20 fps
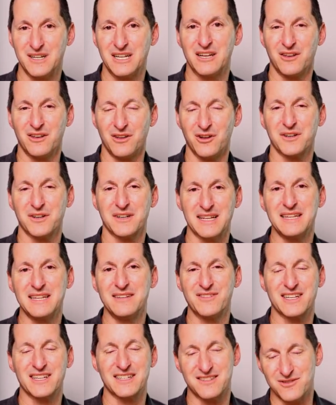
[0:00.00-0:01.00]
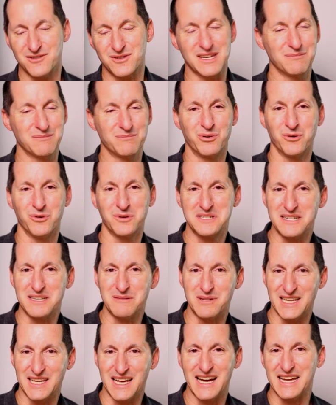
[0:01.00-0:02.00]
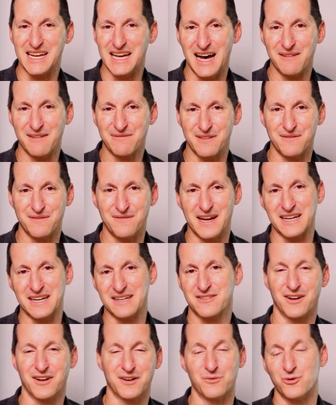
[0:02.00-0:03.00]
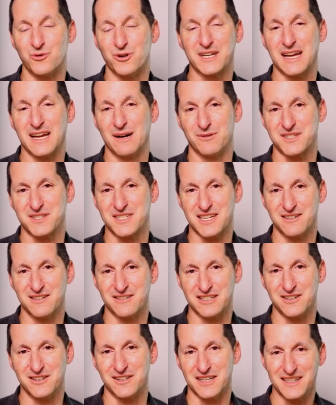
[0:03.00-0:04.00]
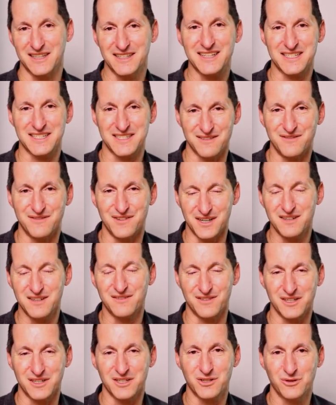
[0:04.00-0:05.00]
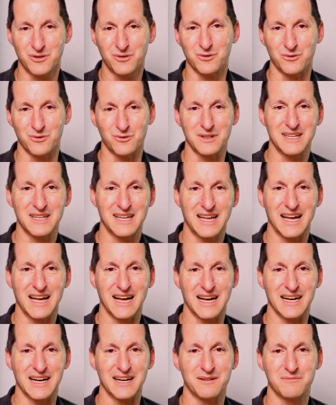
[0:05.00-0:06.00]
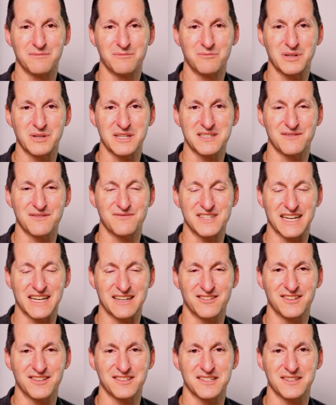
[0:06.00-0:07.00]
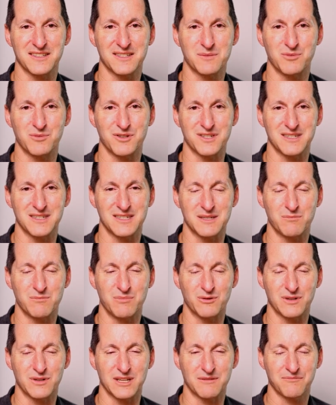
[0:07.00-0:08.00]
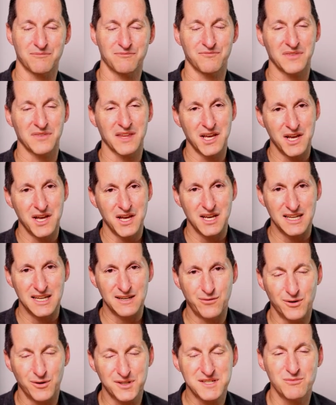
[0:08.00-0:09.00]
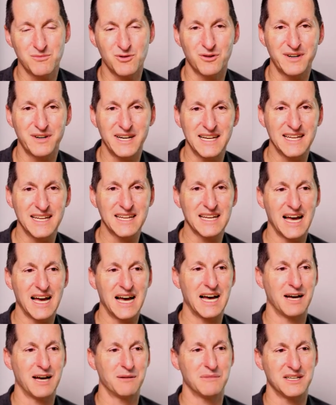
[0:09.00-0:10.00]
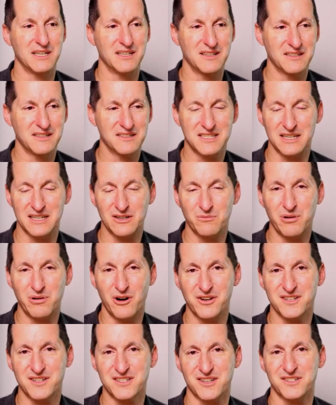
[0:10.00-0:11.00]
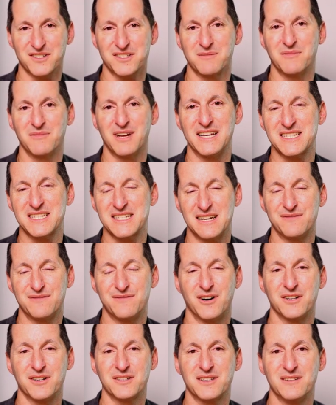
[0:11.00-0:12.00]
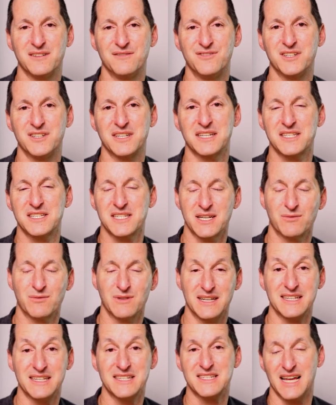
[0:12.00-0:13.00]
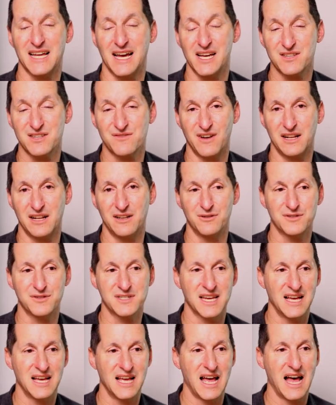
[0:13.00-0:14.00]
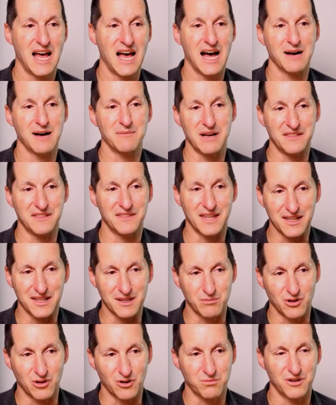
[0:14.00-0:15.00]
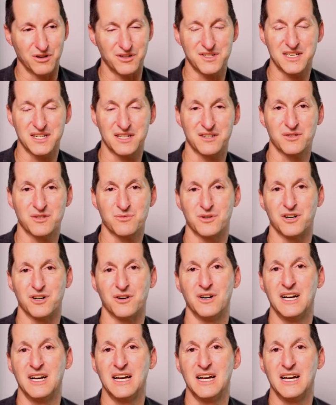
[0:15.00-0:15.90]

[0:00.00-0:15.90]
not leaving it to some poor DBA after the fact trying to work out what's going on. I think that's a very, very cool piece of technology this person is building. If you want some more reading, Tanel Poda's got some nice stuff on converting SQL IDs to hash values, and another blog post there as well.